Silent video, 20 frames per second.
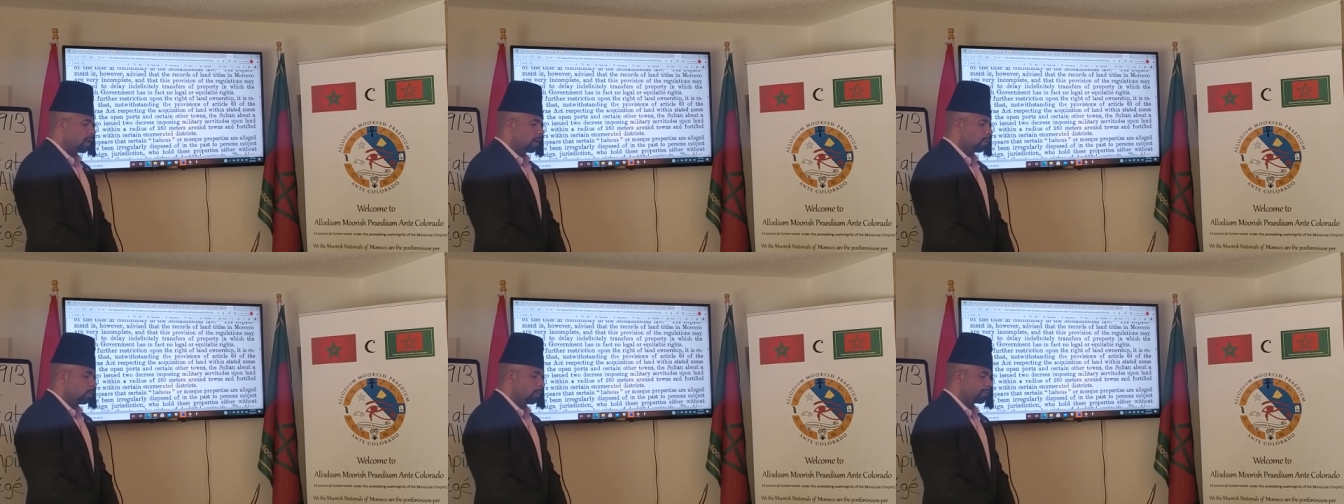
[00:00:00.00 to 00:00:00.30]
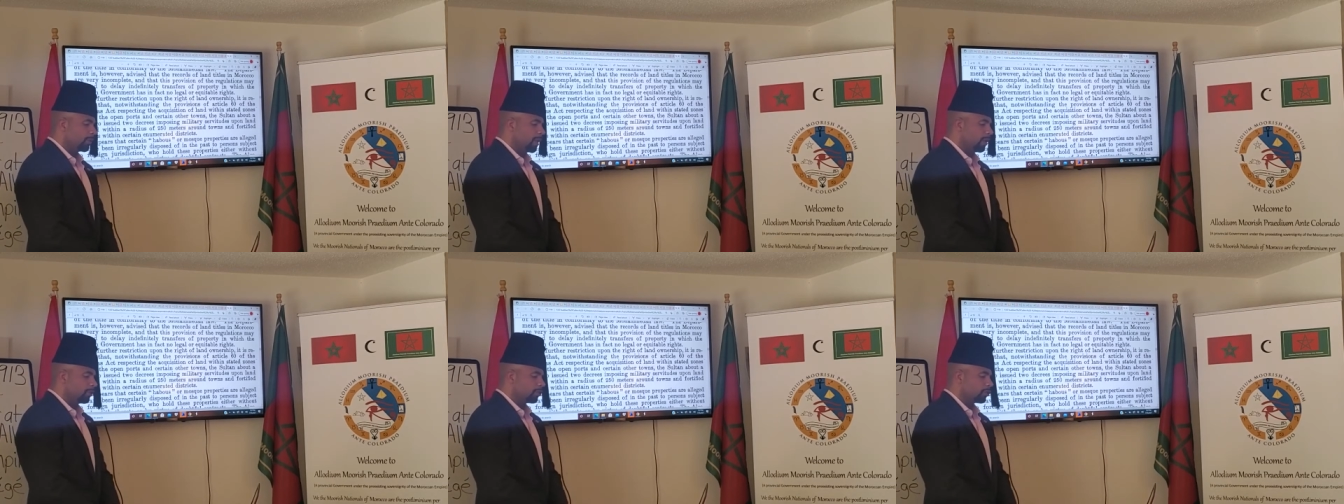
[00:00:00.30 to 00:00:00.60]

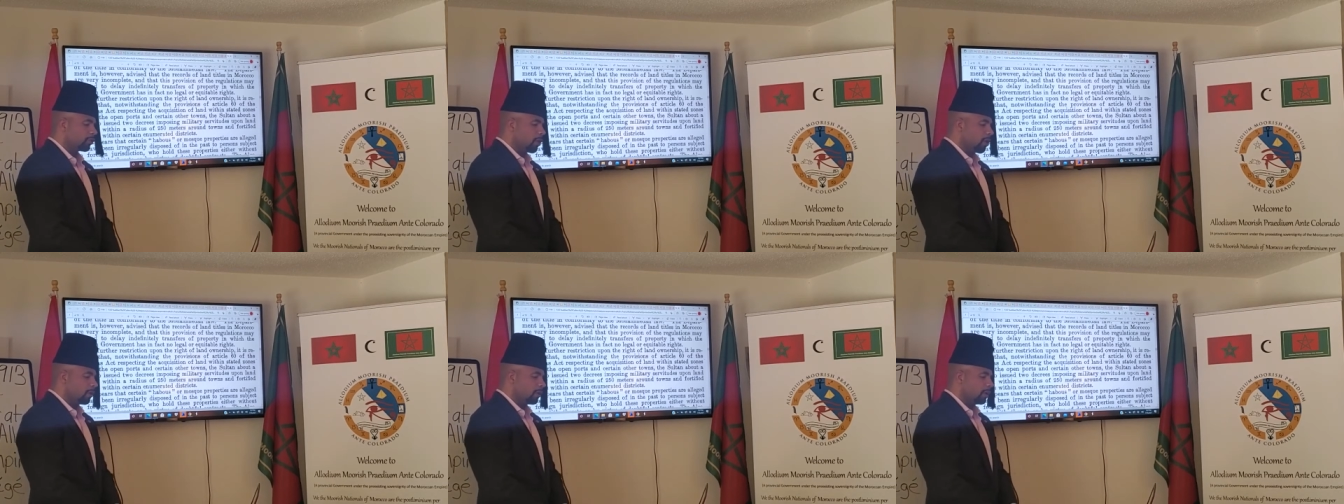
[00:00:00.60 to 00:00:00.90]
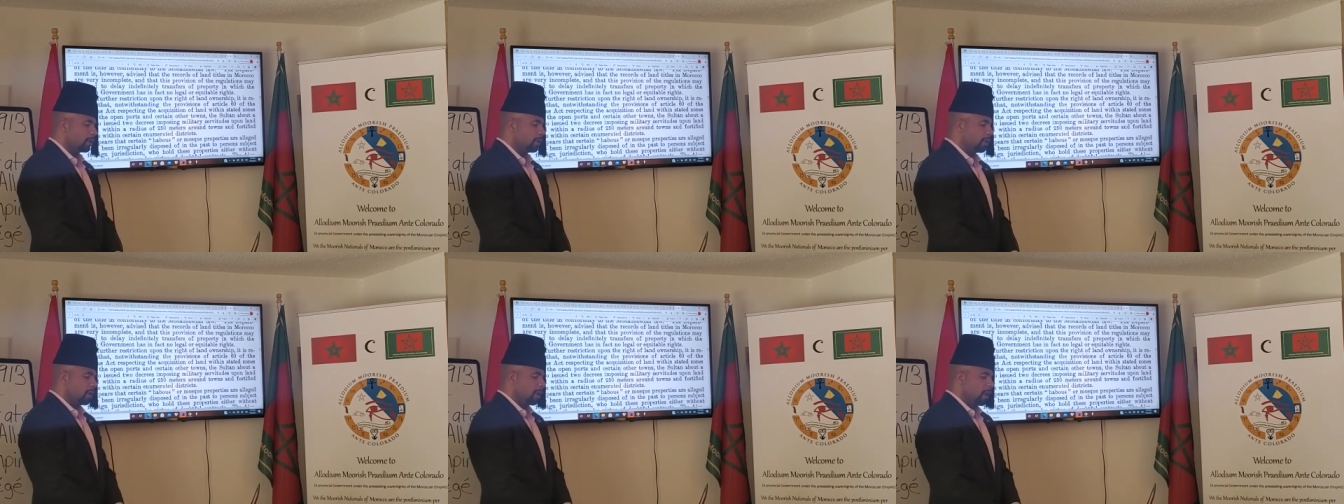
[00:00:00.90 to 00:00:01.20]
within
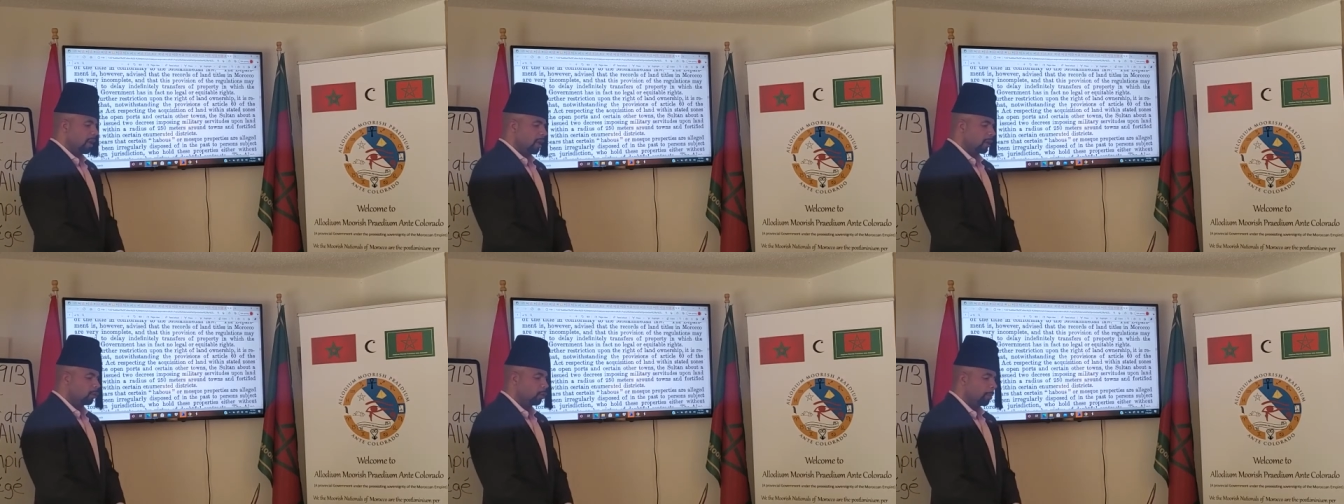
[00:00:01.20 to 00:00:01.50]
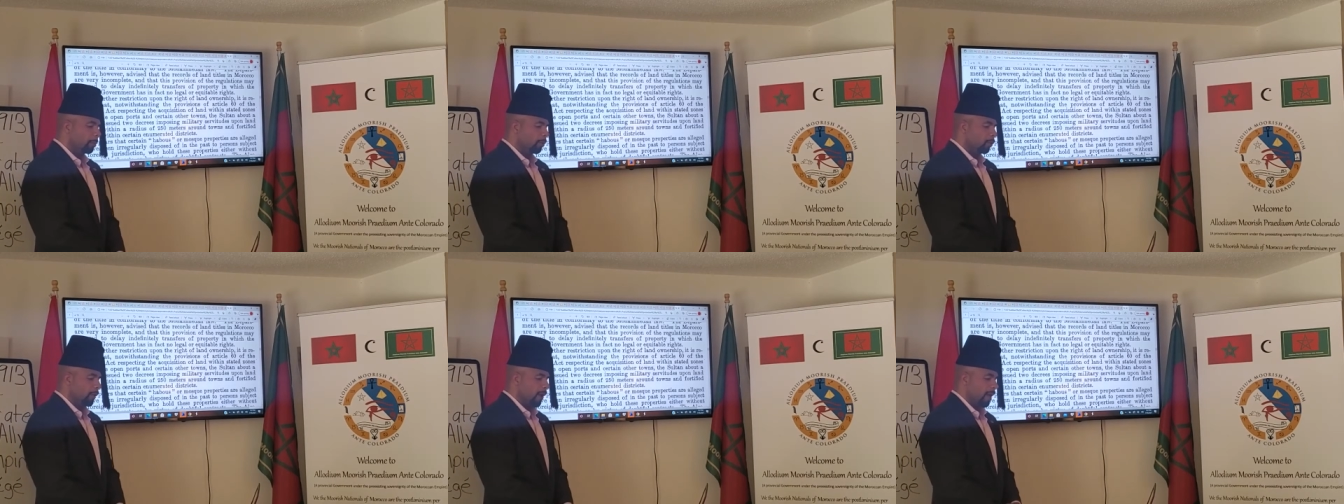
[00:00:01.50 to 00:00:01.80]
certain
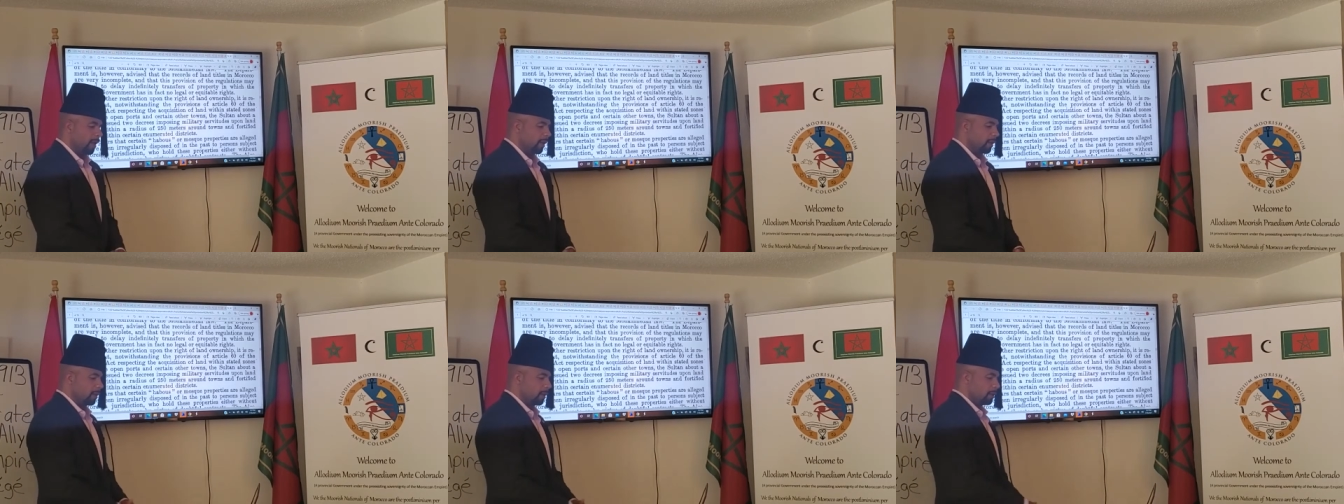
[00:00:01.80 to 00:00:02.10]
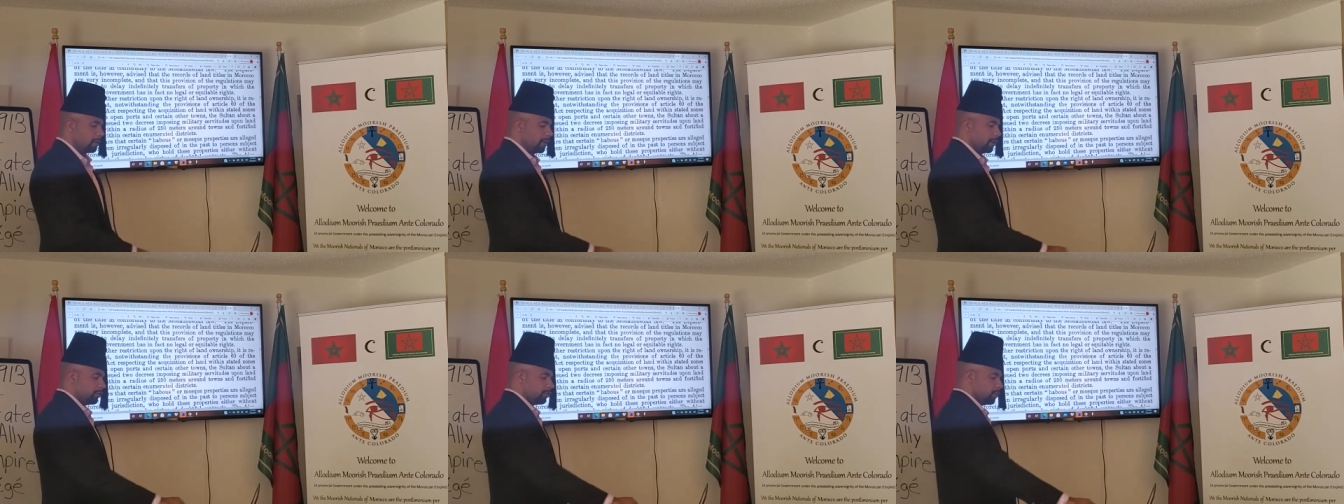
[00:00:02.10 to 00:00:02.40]

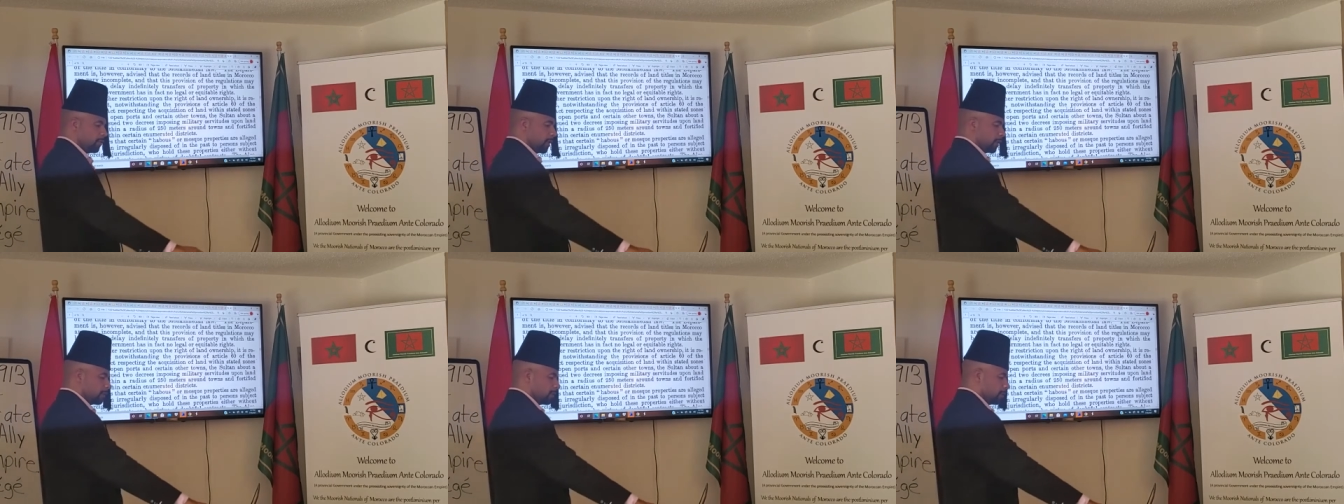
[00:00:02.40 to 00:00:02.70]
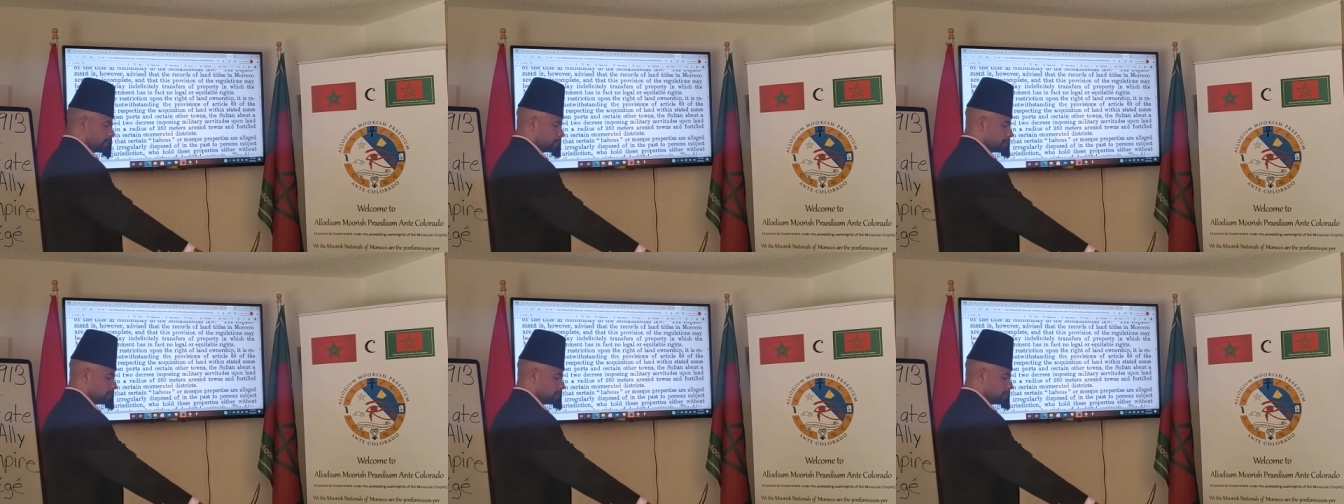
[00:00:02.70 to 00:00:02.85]
enumerated districts.